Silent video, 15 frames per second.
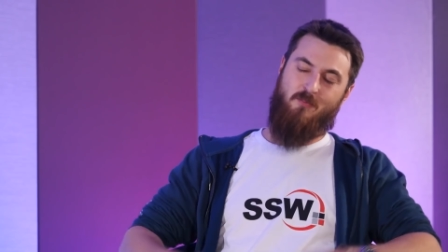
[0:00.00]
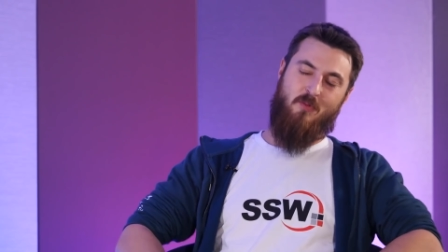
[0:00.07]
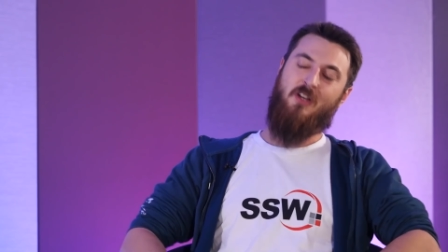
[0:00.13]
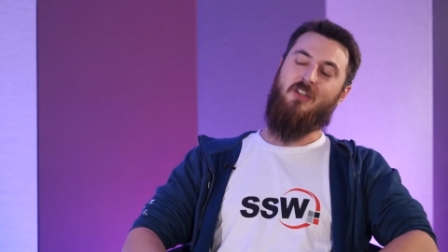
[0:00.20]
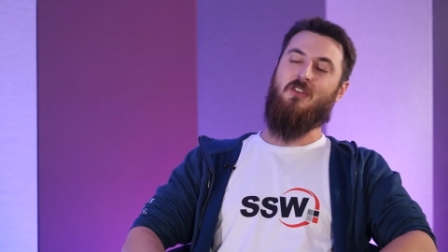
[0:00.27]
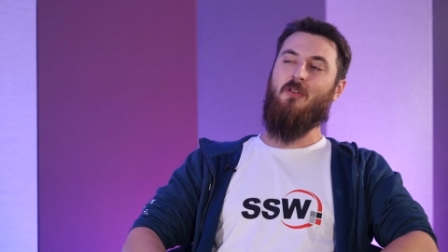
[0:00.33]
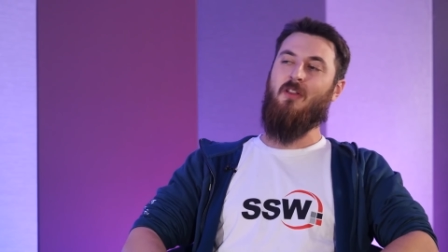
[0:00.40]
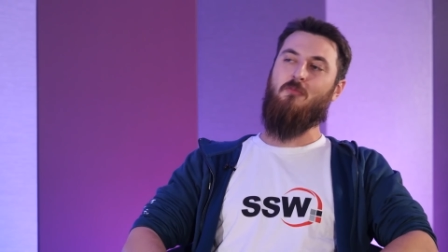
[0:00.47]
Pretty
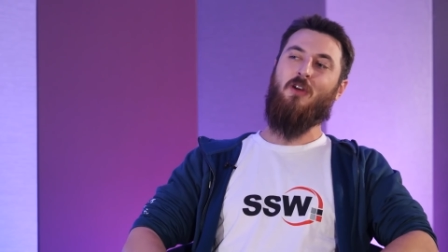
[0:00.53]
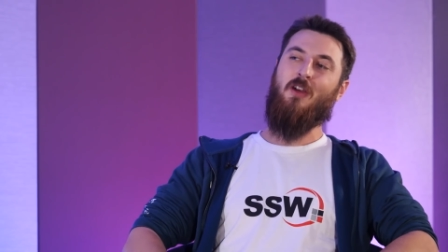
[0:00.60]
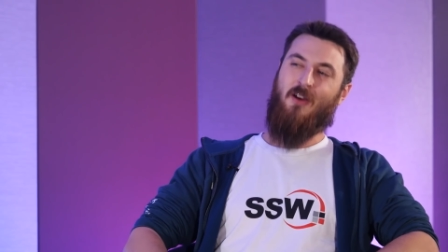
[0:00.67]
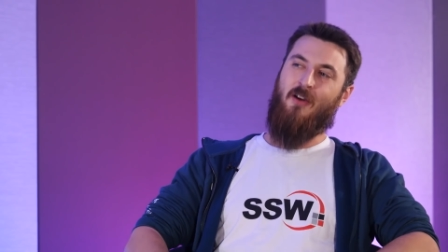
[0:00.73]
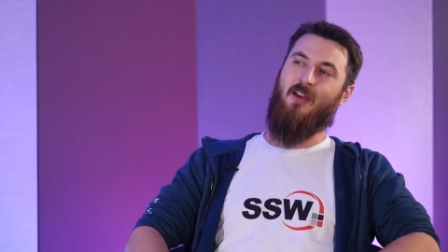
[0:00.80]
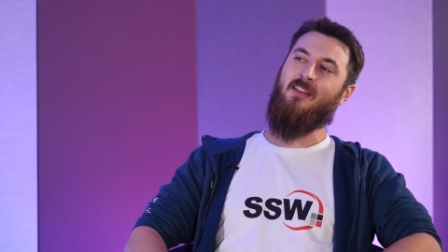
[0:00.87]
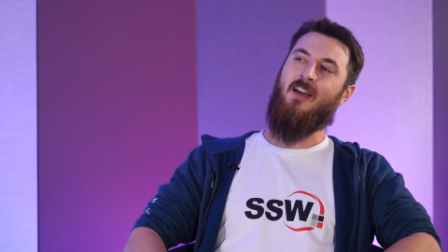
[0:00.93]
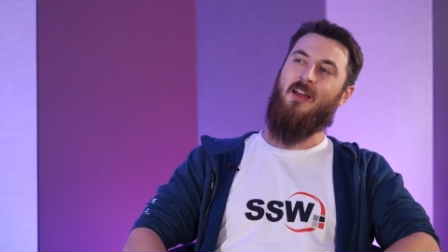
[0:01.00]
sure we're
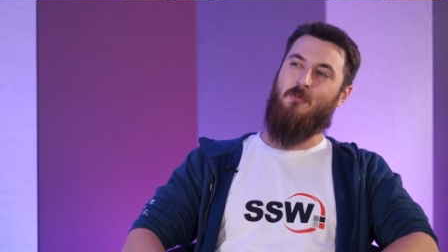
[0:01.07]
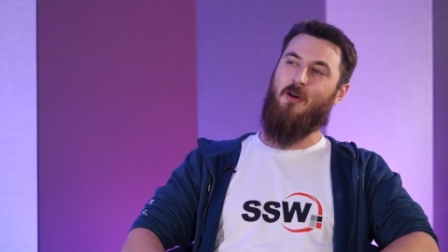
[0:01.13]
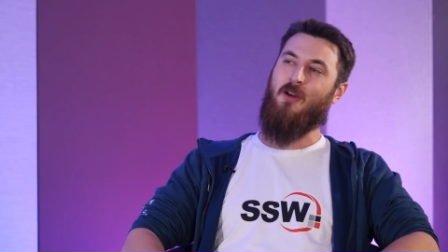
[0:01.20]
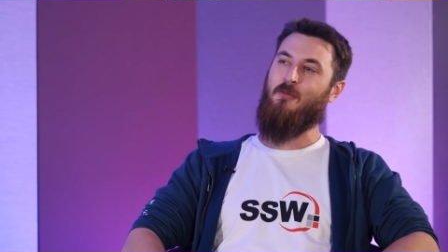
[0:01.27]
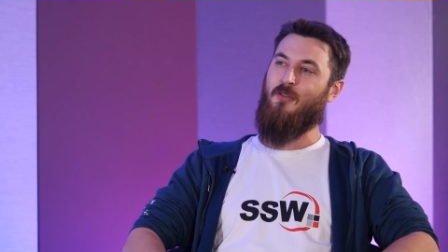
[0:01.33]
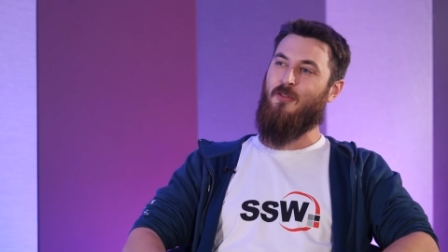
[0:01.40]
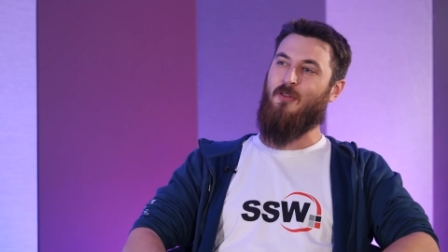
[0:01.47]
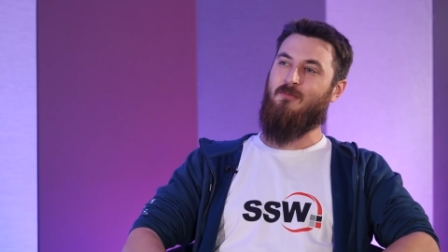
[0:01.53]
going that way
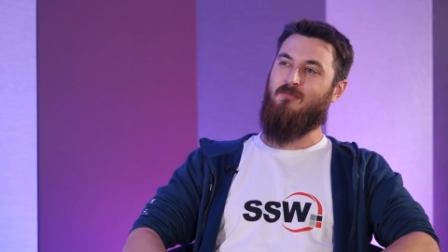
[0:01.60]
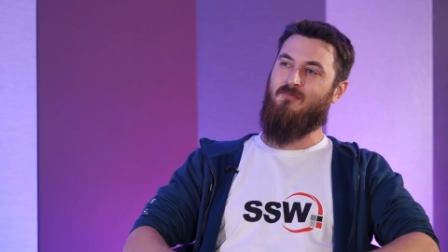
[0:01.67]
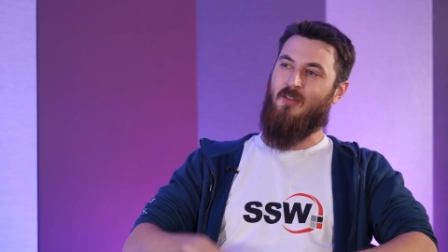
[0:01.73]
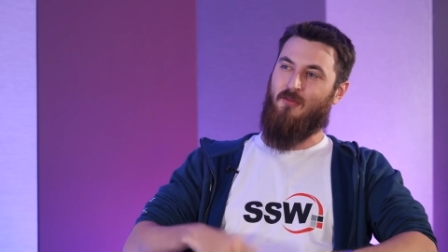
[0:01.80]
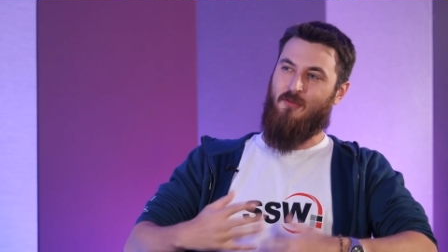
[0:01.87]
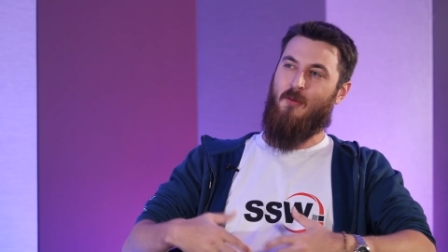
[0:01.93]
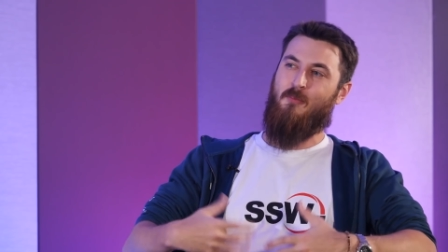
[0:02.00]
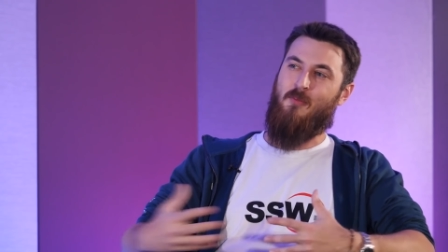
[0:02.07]
with the
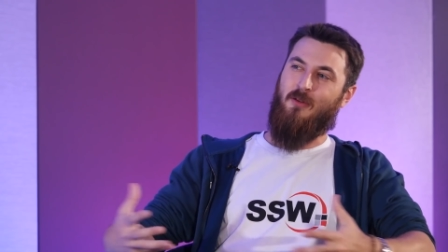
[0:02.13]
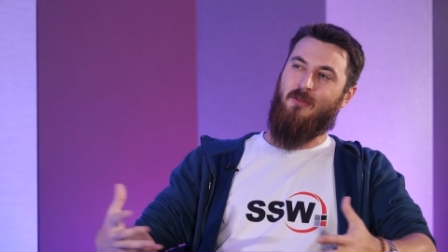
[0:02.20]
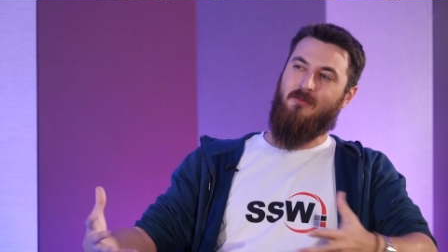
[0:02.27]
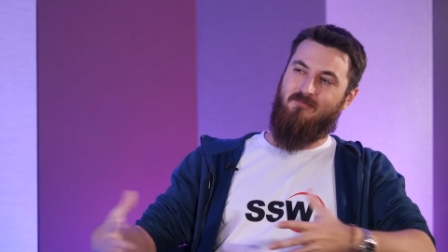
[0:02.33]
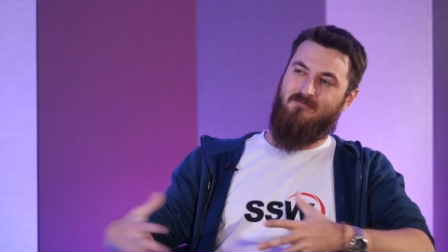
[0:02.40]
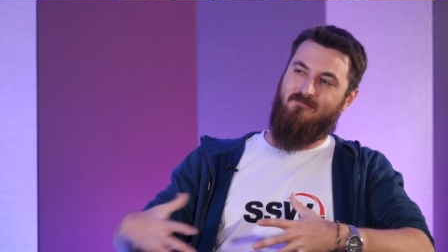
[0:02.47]
development,